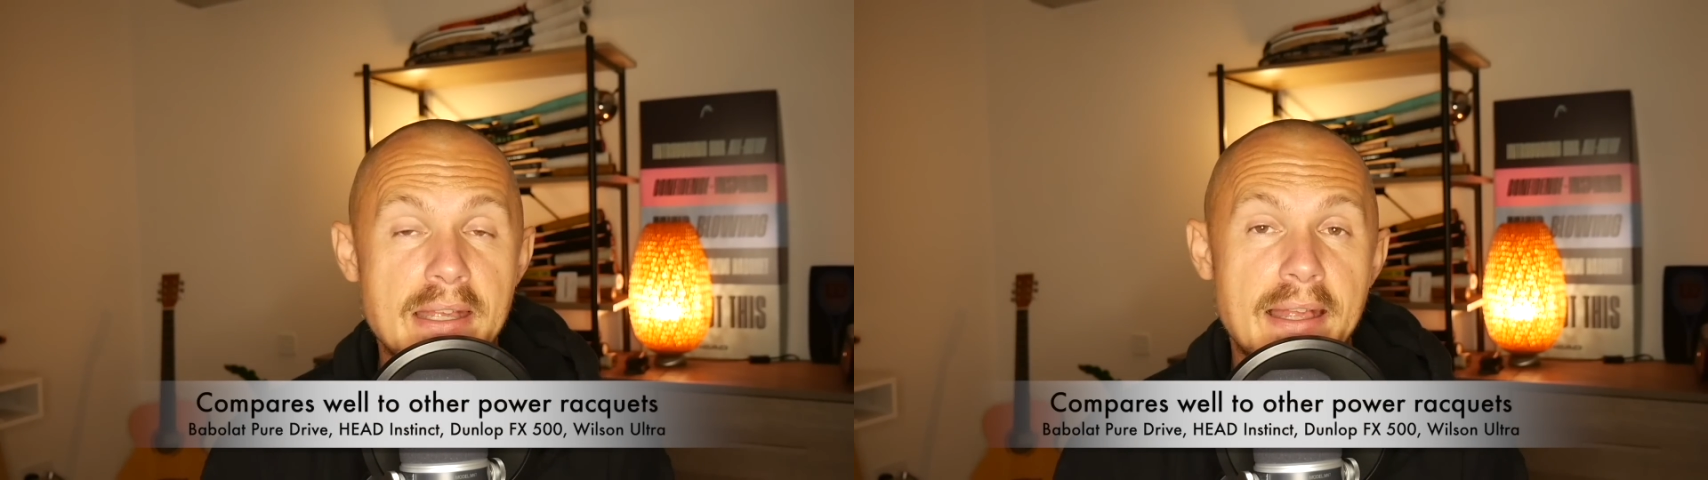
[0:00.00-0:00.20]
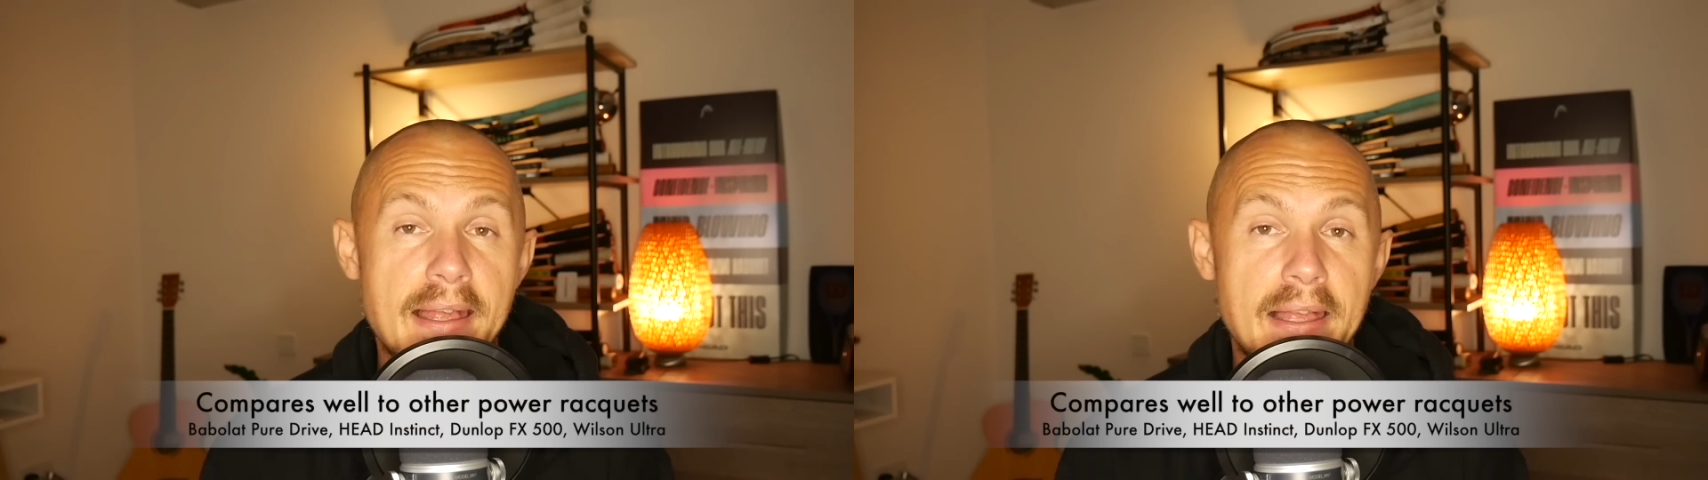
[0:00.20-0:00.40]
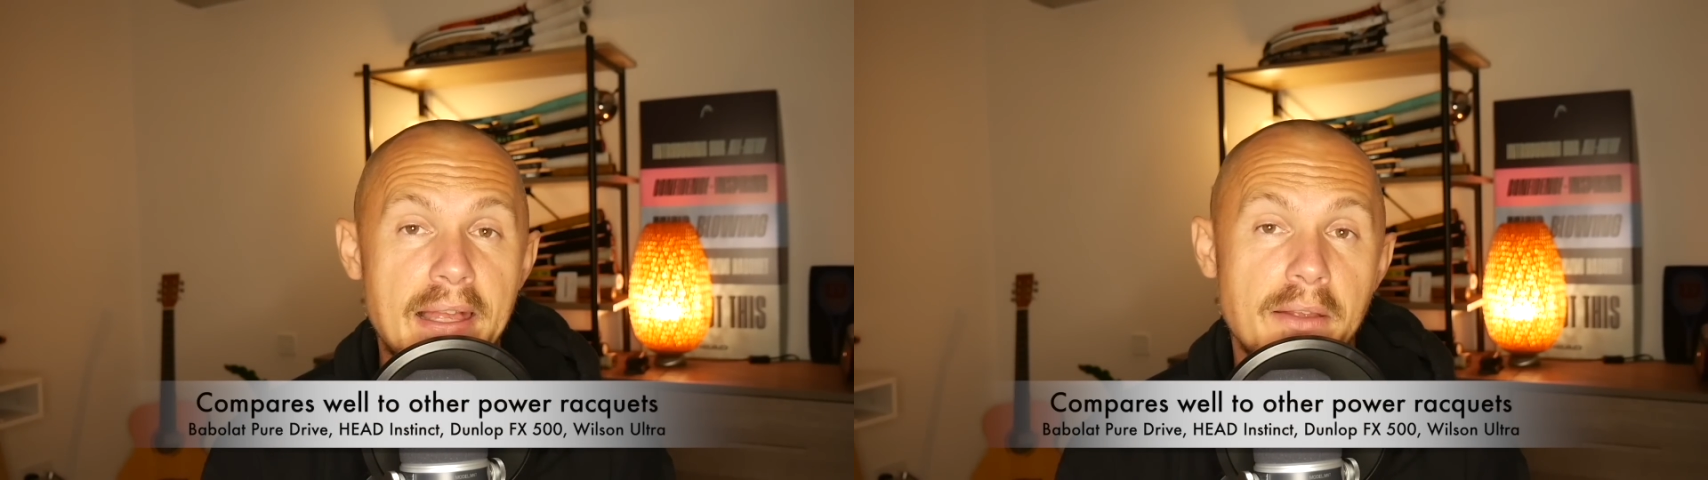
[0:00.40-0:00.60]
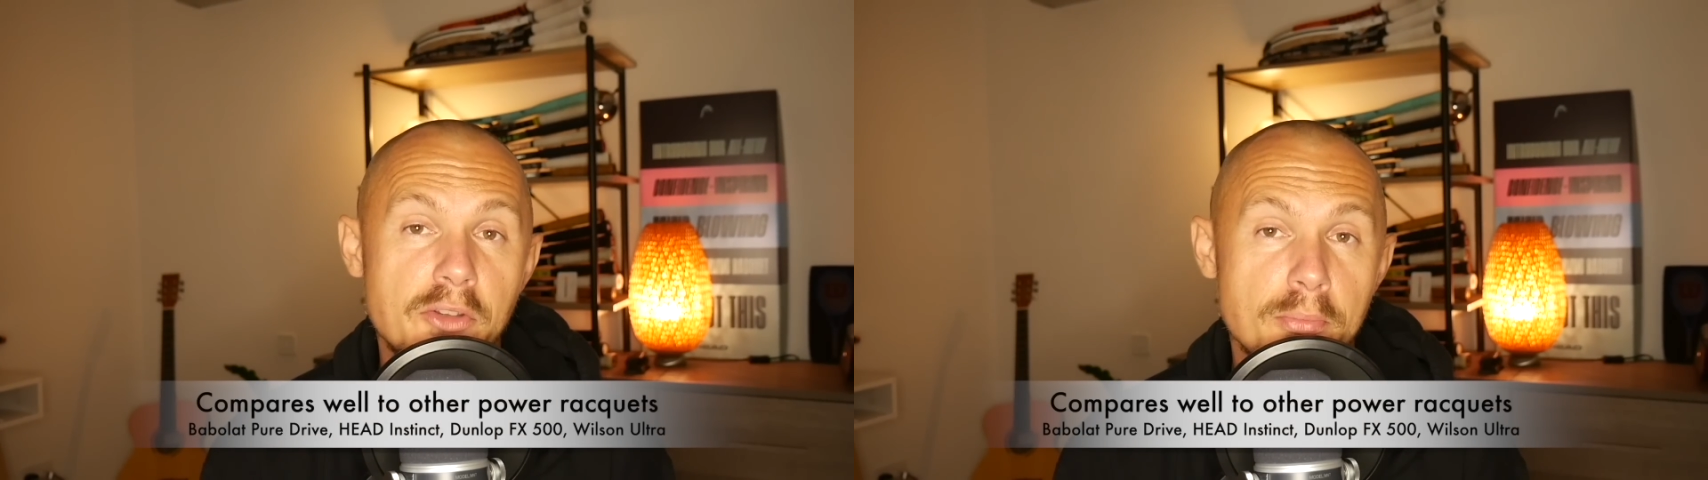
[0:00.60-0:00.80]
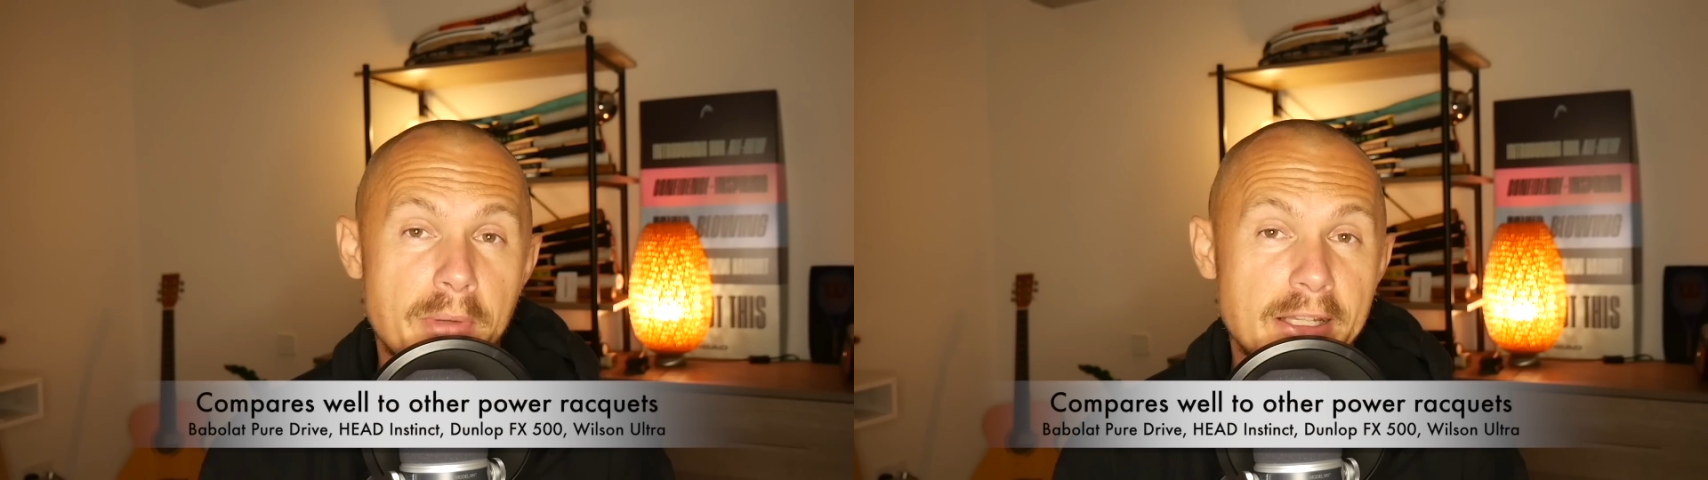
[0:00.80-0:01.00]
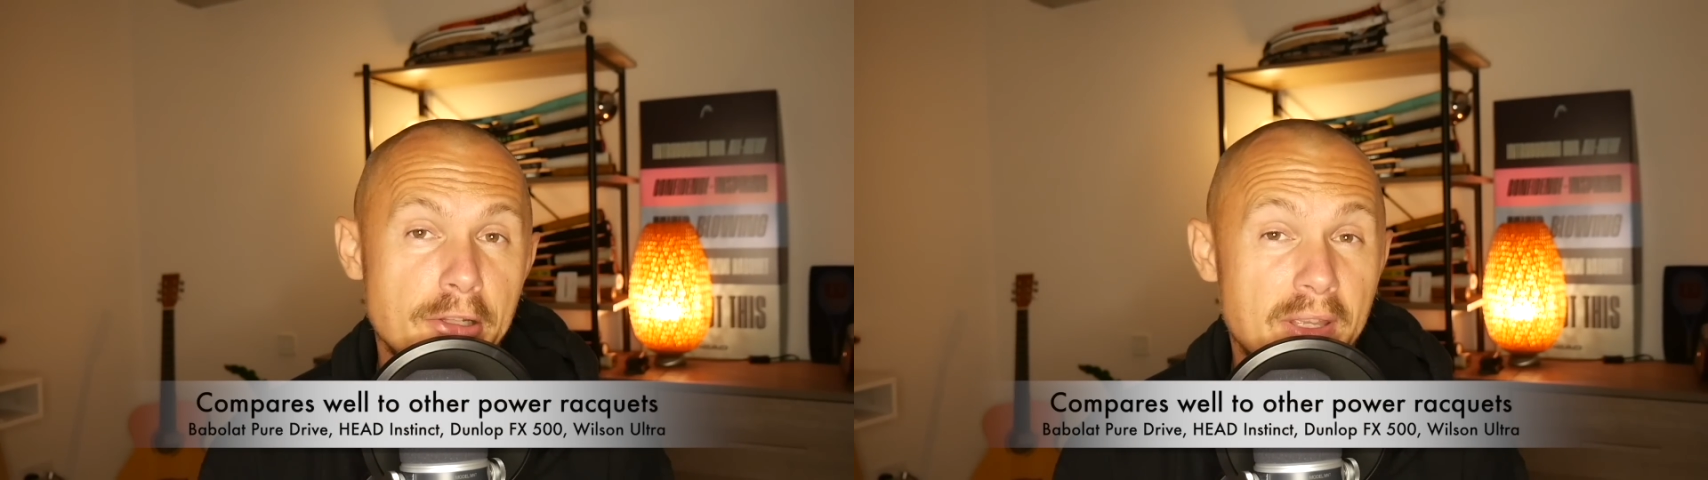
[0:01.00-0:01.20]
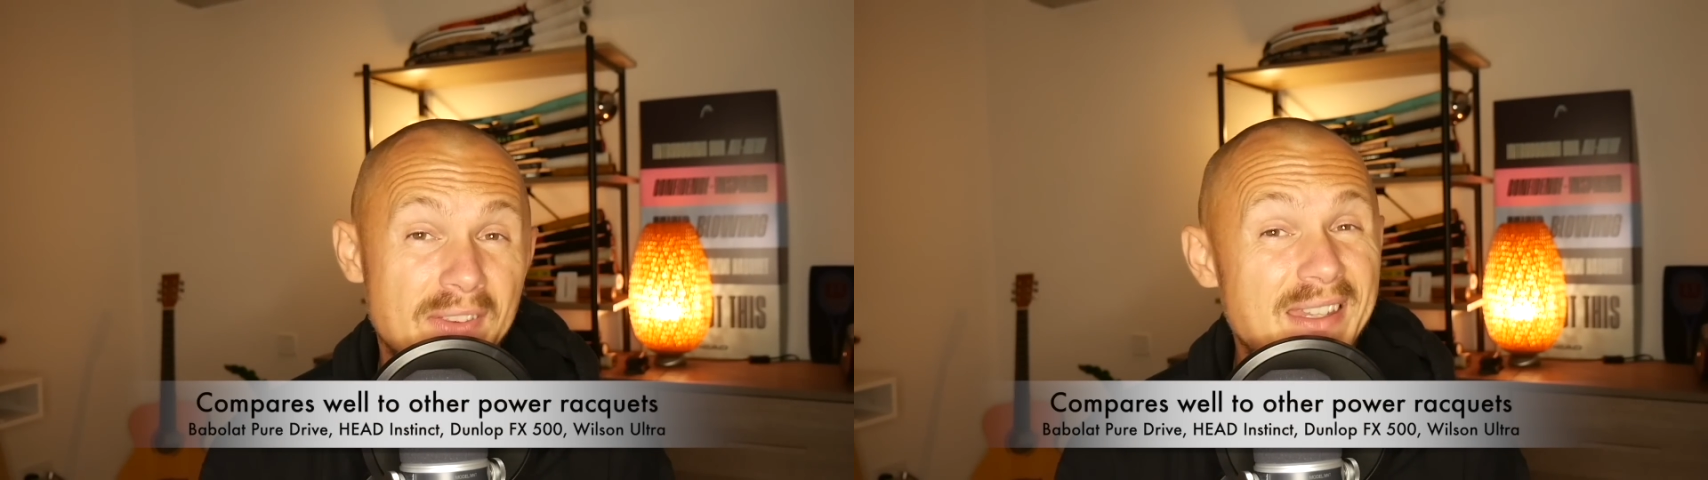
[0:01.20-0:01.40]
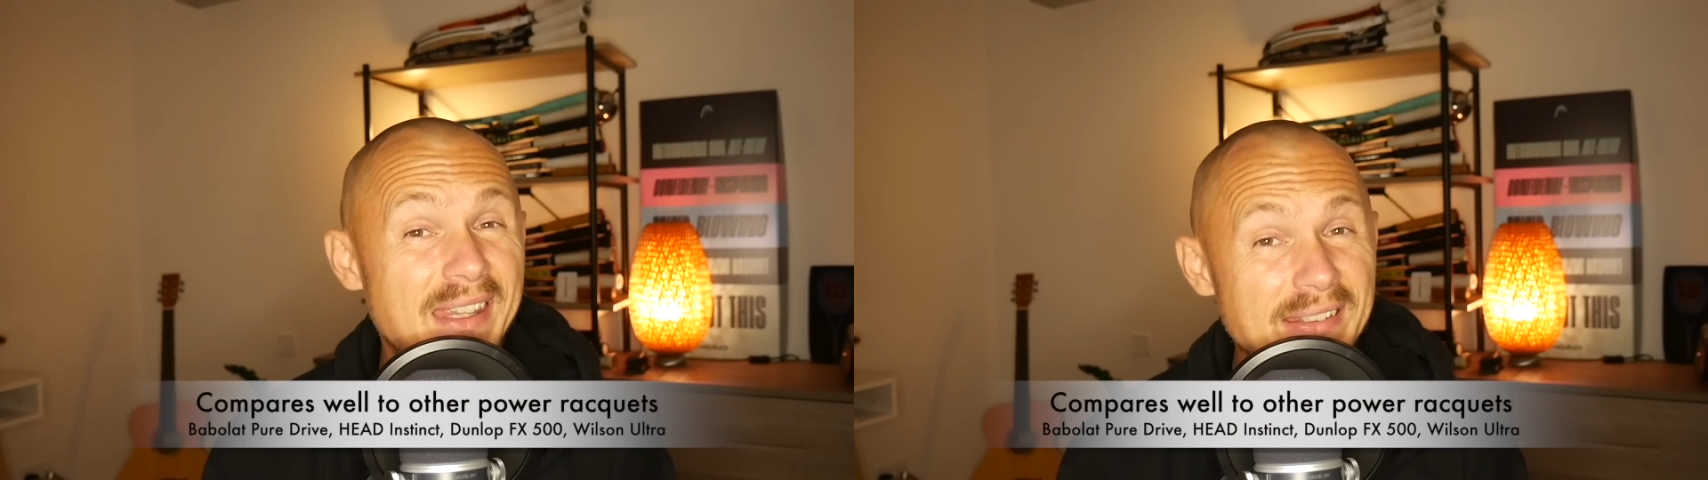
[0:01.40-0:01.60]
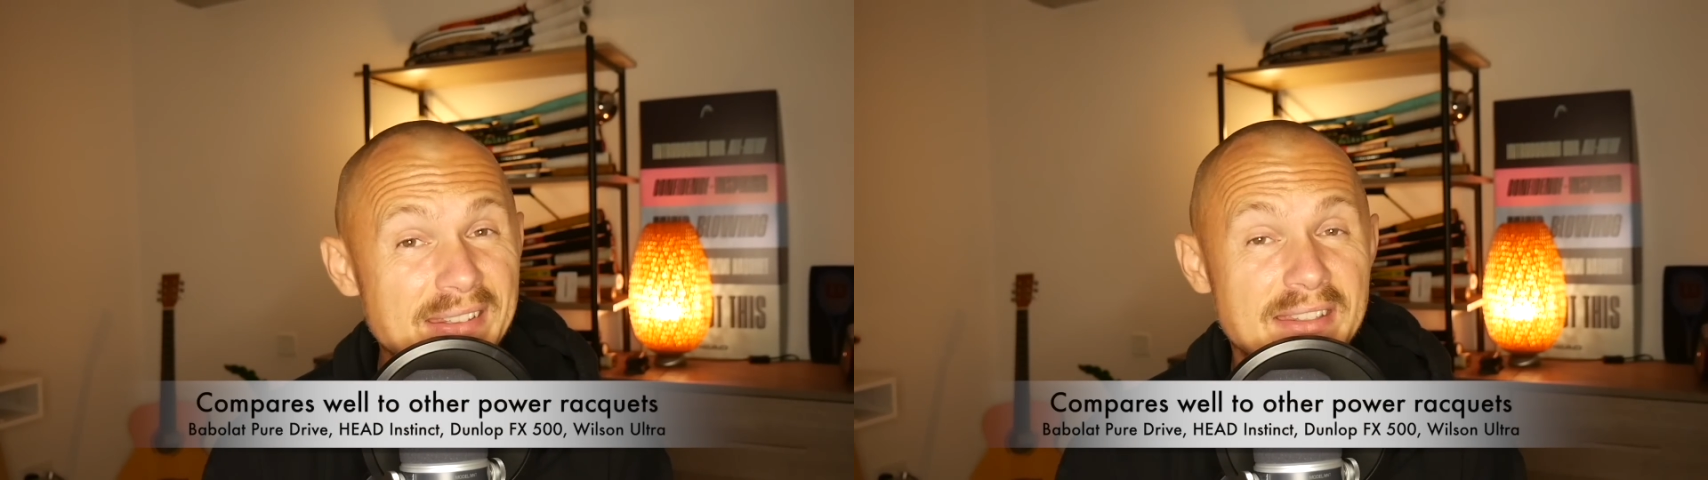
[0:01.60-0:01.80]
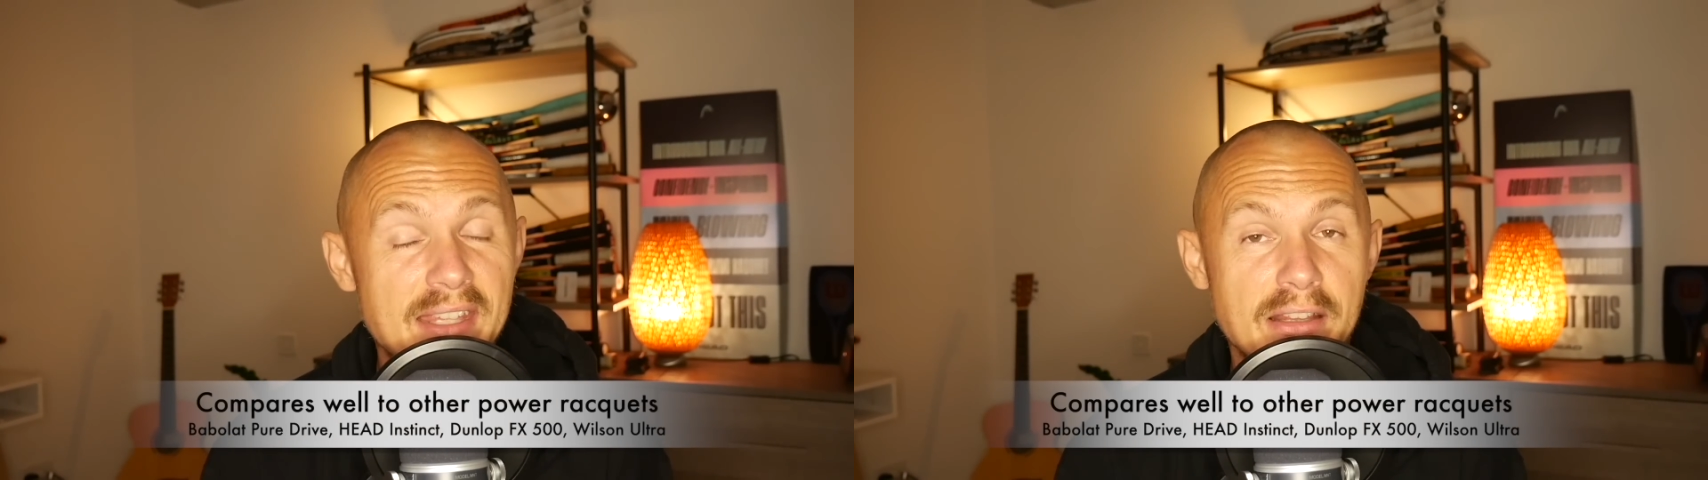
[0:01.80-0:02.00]
You might look at an
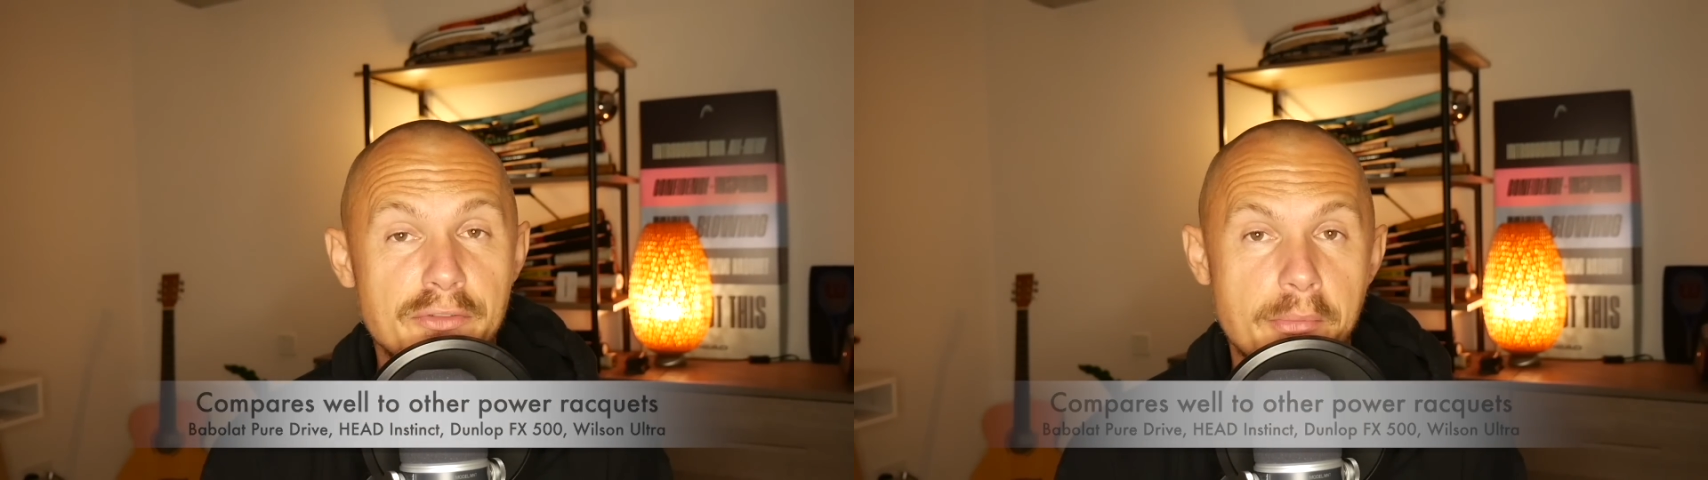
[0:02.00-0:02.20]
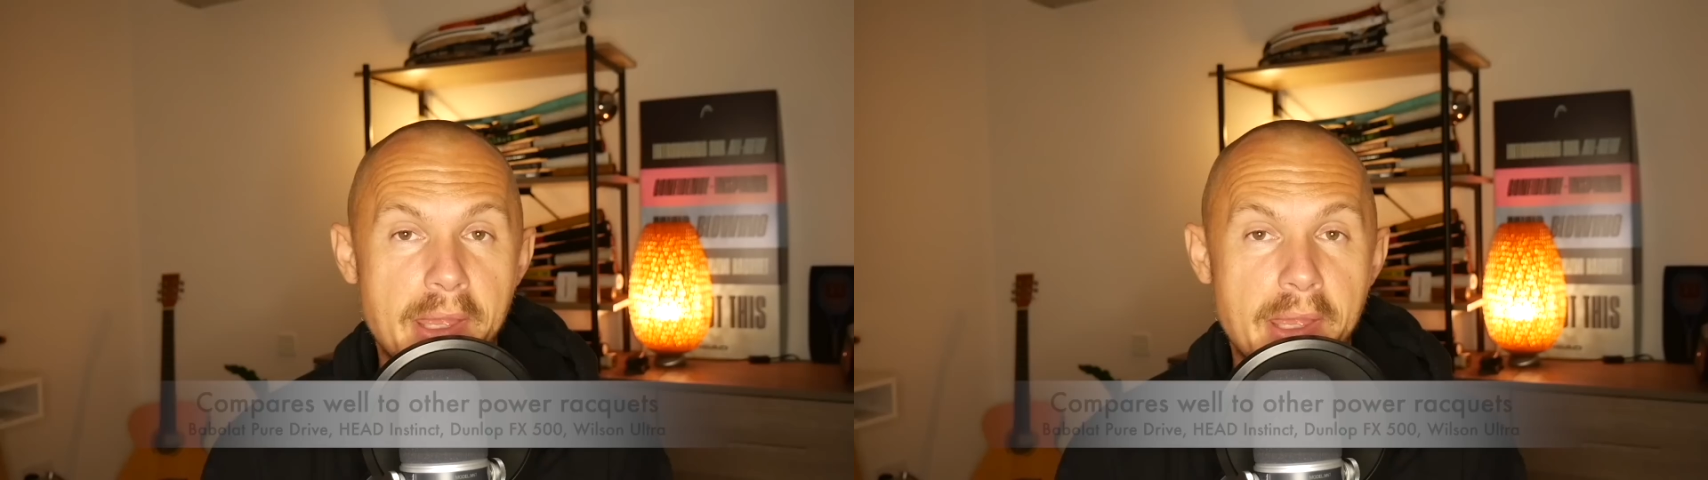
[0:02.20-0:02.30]
Instinct from